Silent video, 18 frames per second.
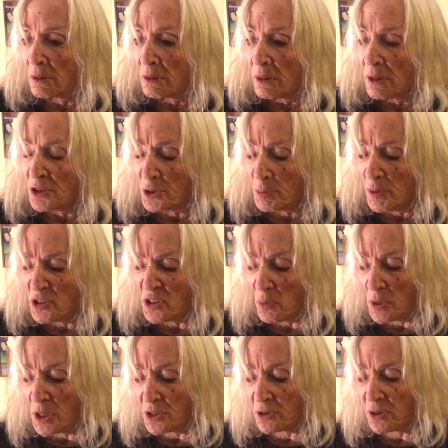or suppose I
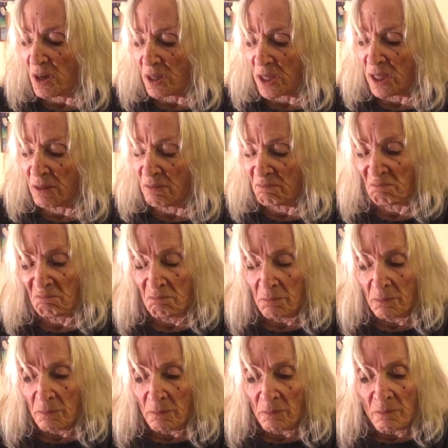was talking
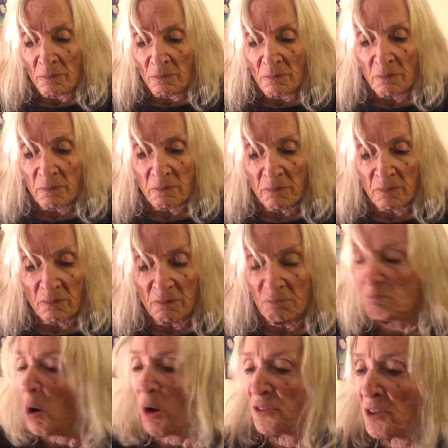
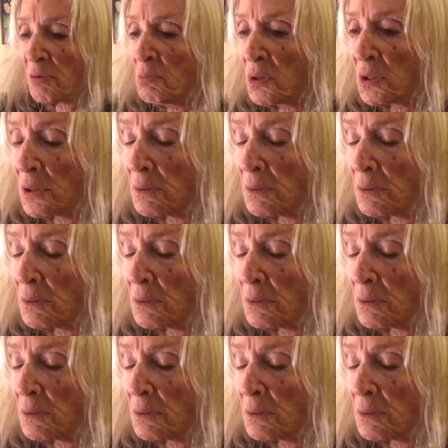Baltimore,